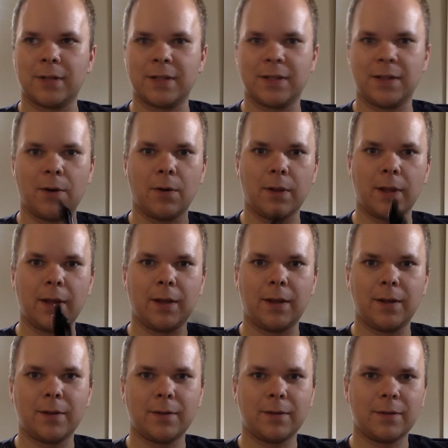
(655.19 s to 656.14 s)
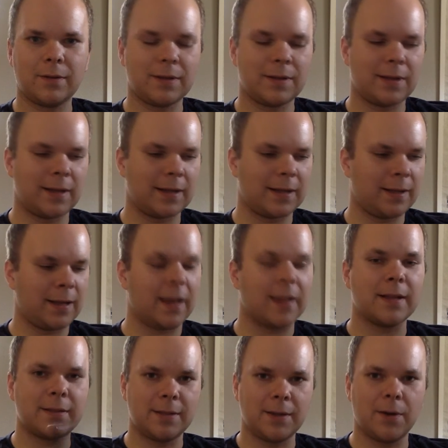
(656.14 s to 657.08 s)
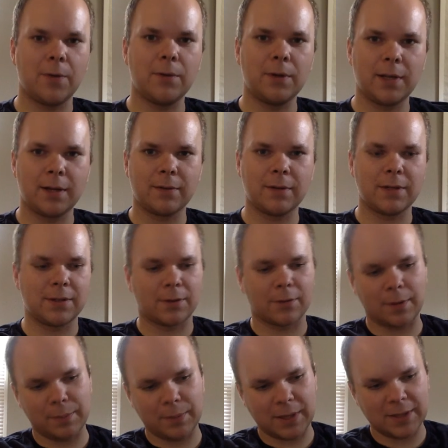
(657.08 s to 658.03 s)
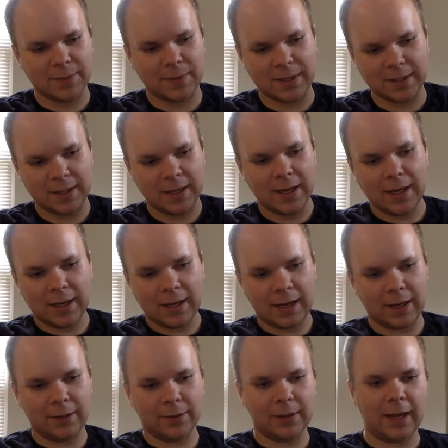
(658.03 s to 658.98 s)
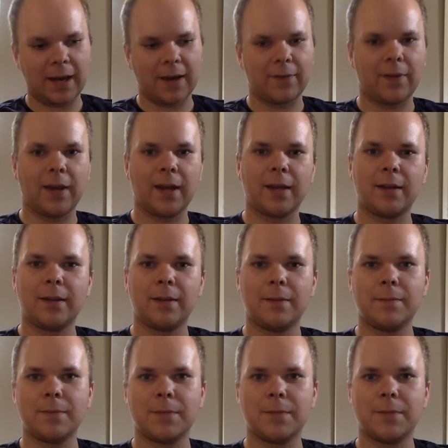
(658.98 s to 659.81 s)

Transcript: That's the only thing. That, yeah, that's the only original replacements I don't have yet.